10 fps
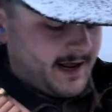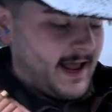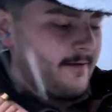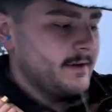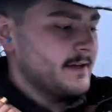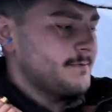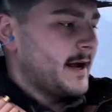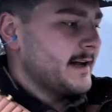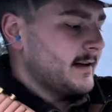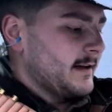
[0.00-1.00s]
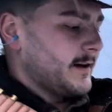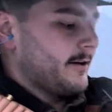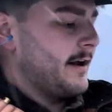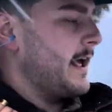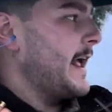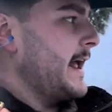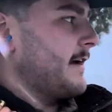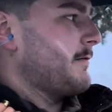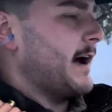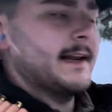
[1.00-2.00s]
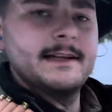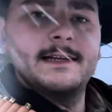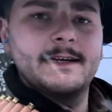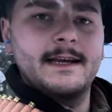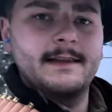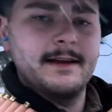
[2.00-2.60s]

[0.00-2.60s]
having this bandolier, and I finally did get the